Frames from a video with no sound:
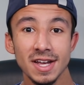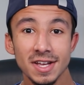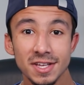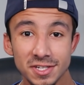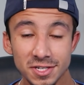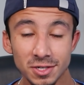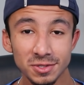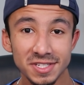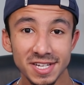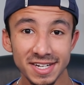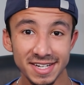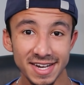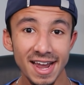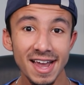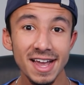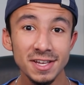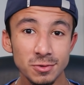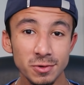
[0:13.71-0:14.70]
So
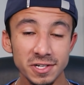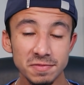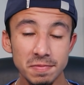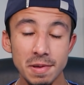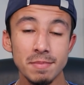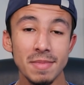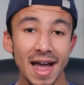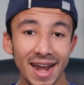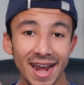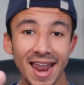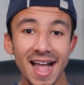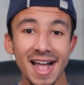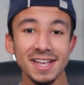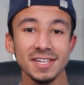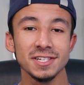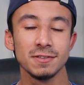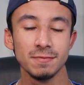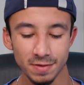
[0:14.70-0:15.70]
today is going to be my
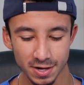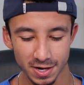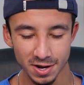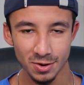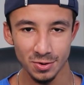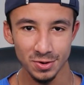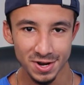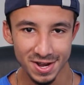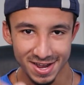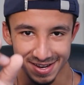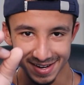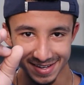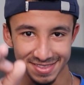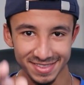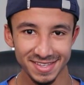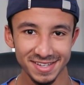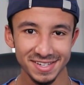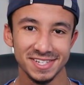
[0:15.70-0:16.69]
last video
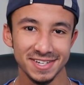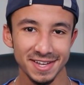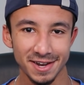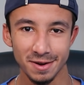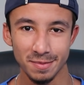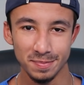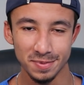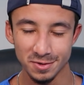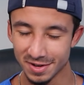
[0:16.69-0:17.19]
in this setup.